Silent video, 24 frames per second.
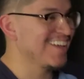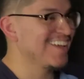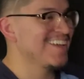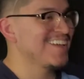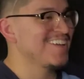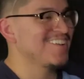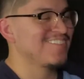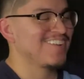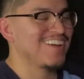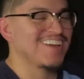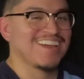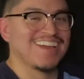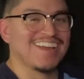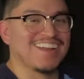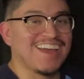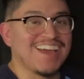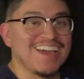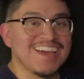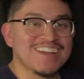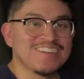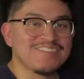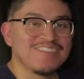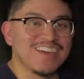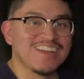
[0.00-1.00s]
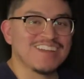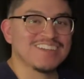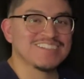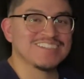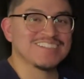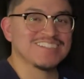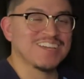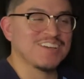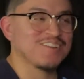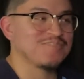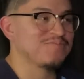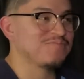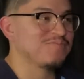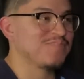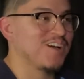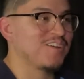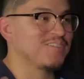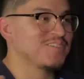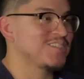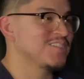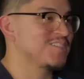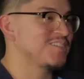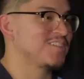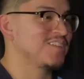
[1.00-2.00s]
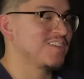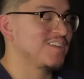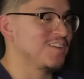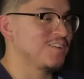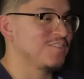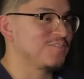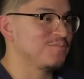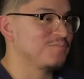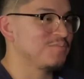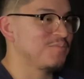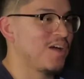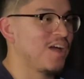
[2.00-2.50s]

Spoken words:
right? And I had advantages that my older sister didn't.